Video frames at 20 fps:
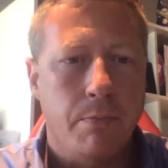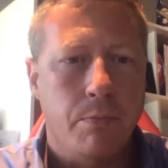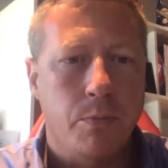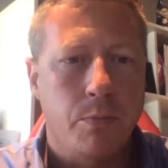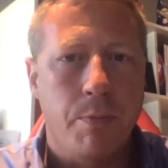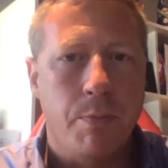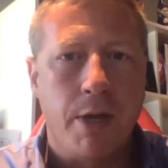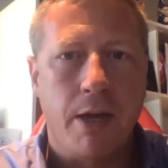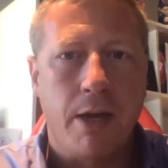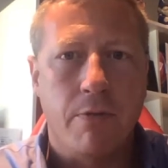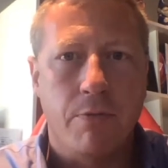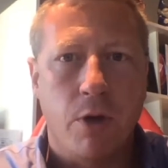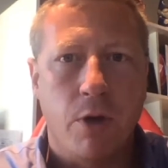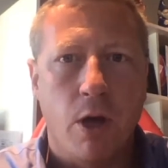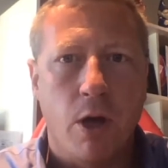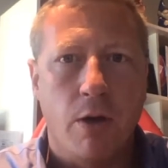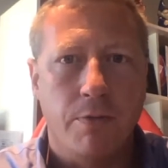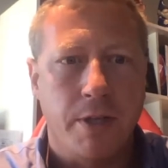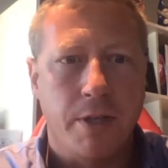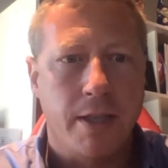to be
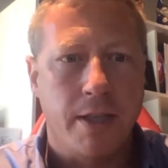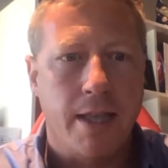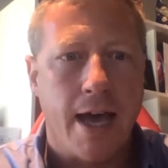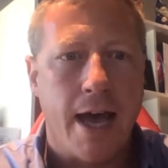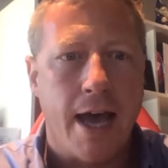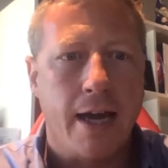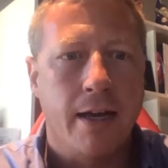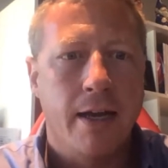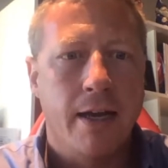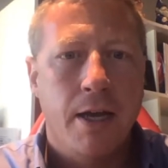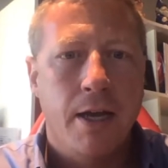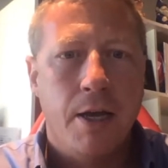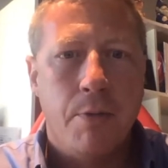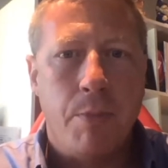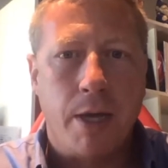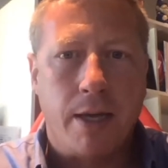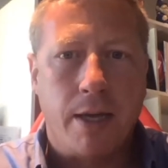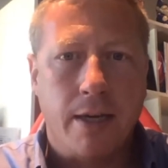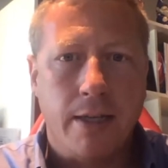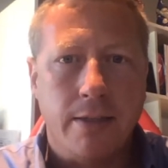involved in that,
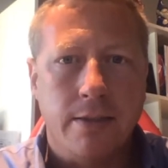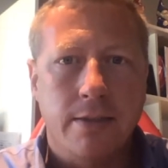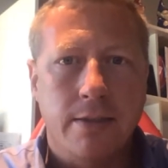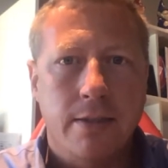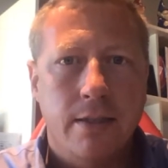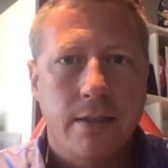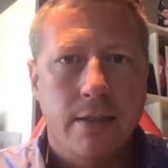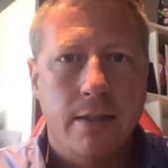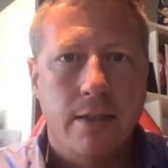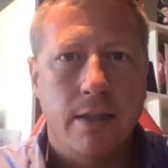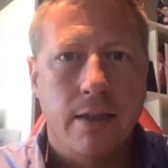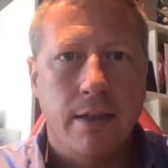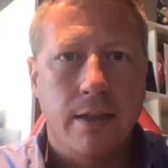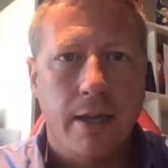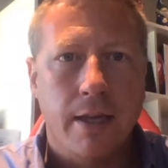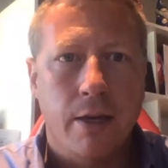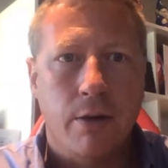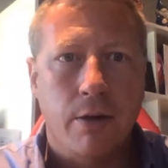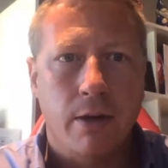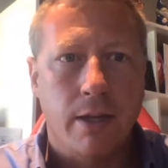because
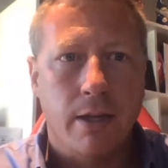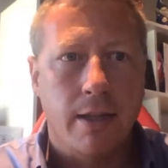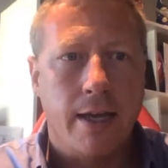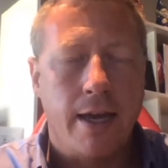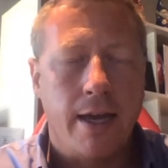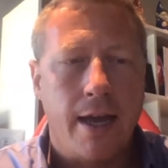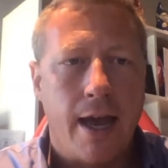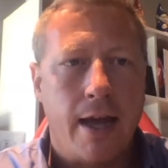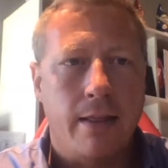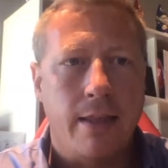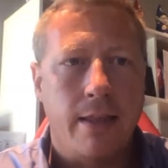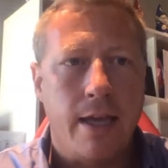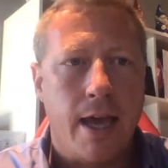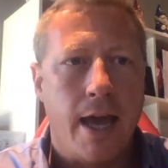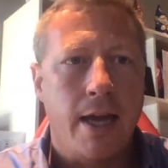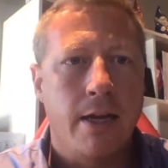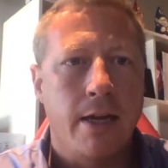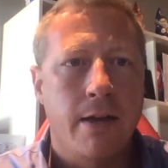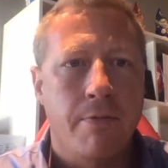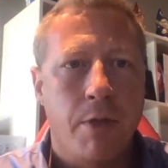literally at
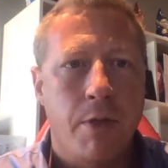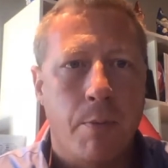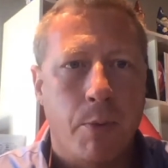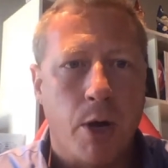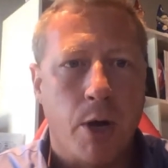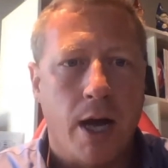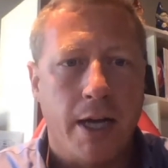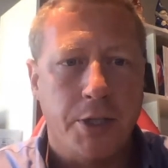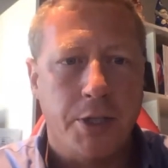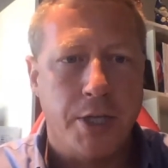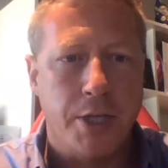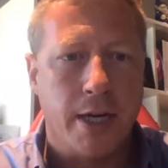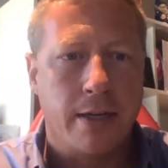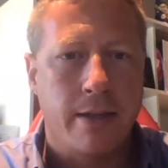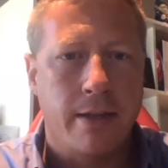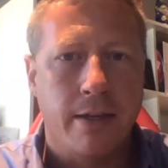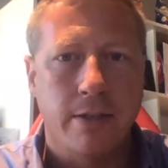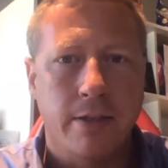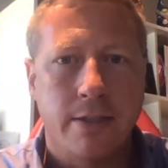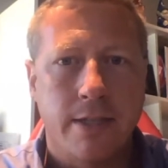the end of the
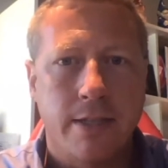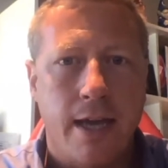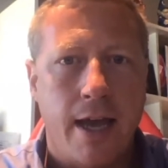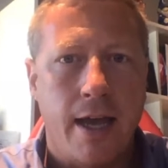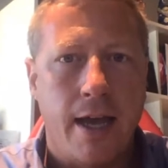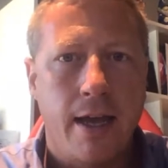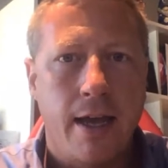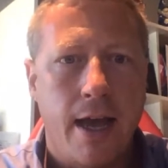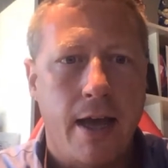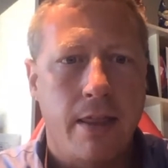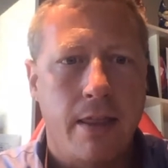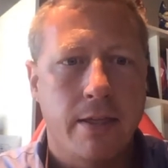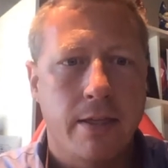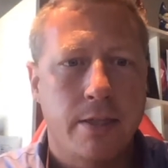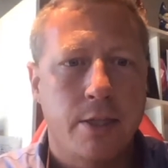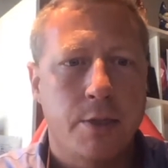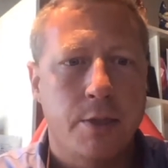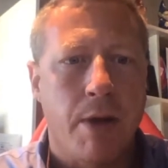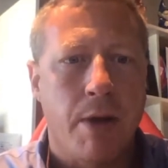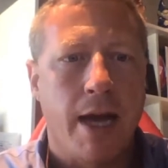project, they'll say,
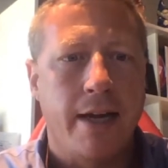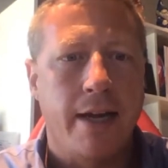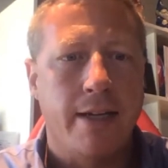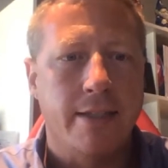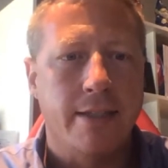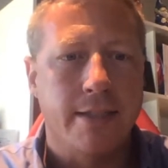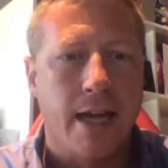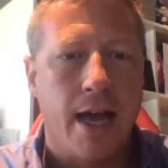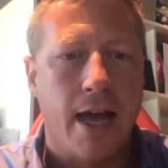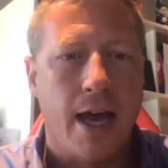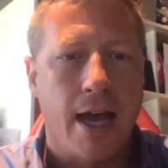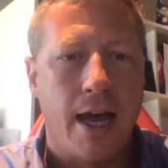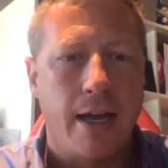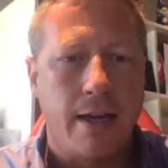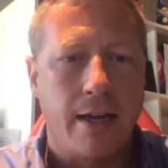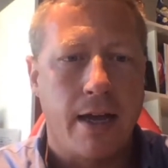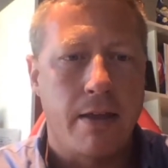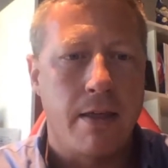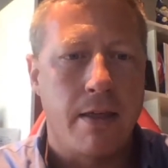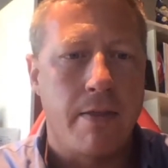hey, this is my
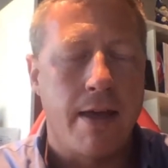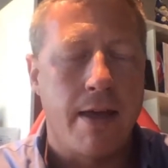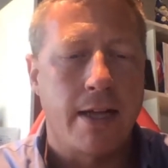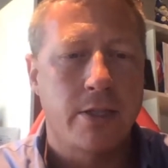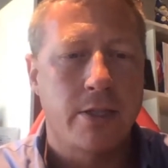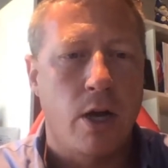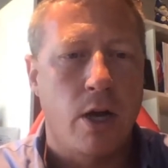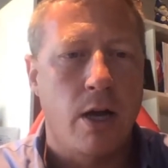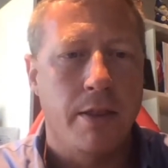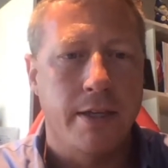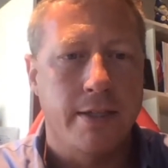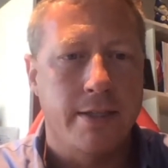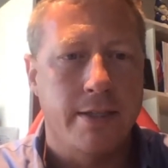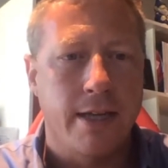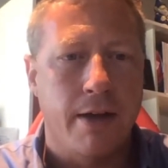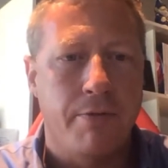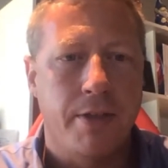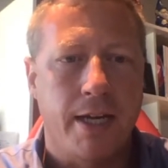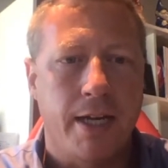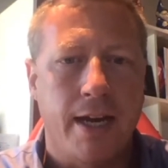design. And then that's all
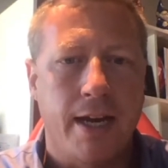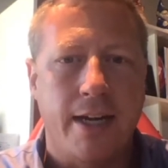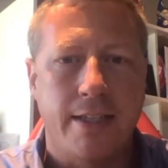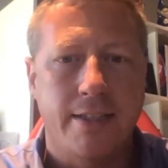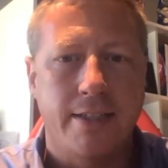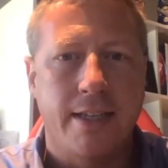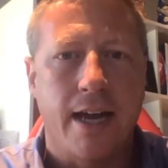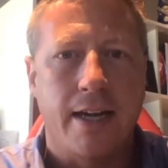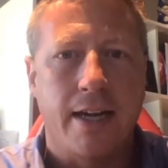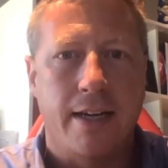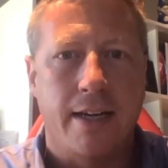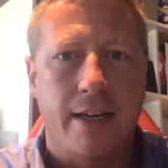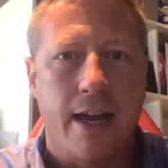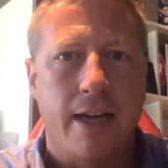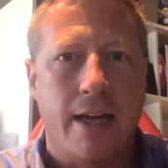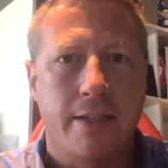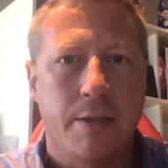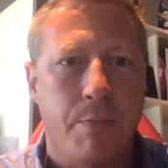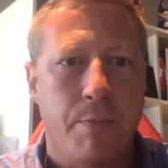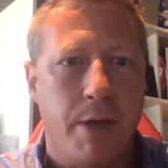the stuff that I
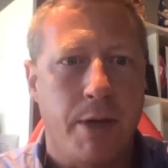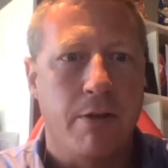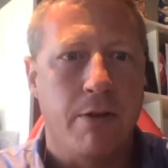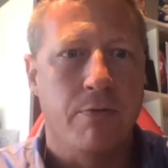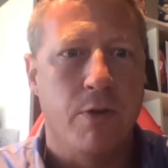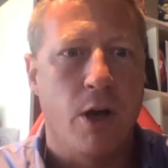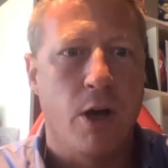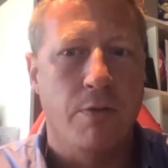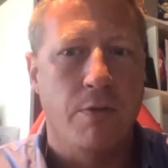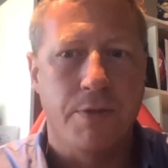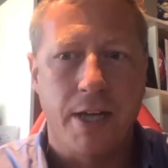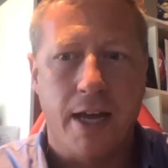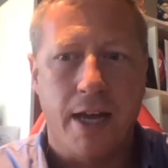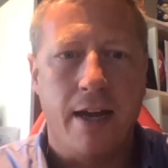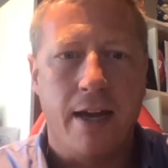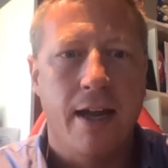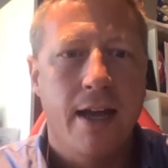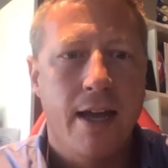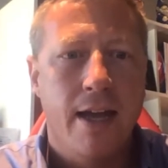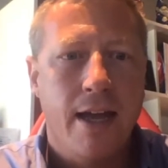decided not to be
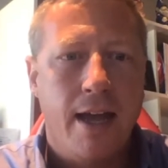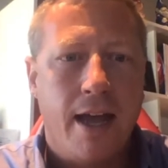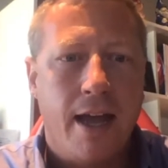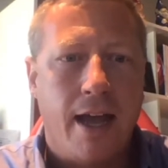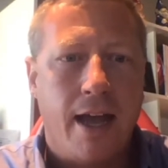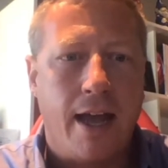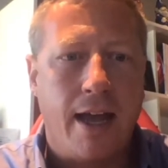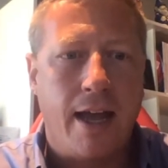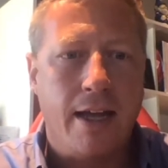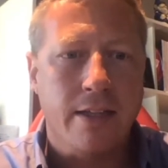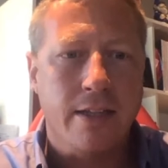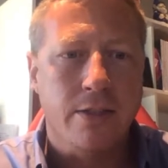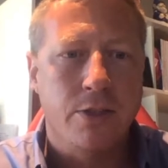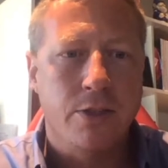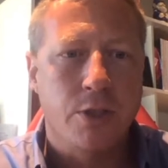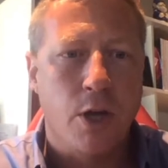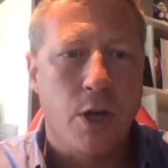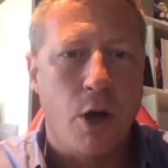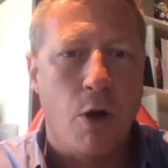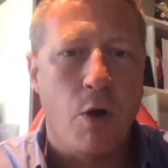involved in.
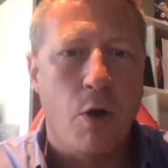And